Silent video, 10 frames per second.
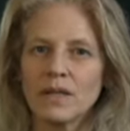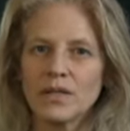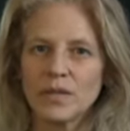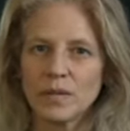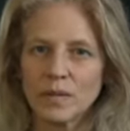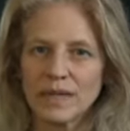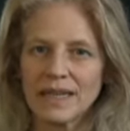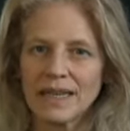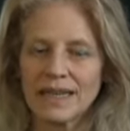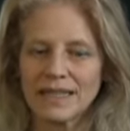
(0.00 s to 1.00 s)
to
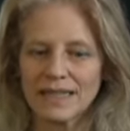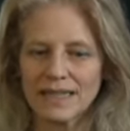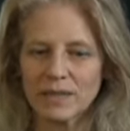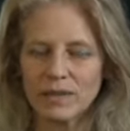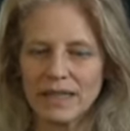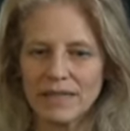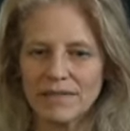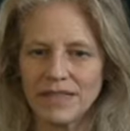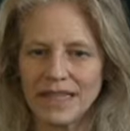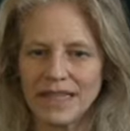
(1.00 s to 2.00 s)
realize that we
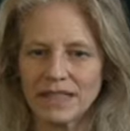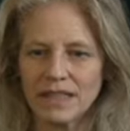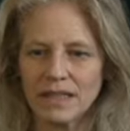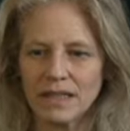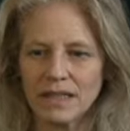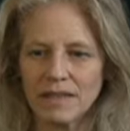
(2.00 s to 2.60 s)
have taken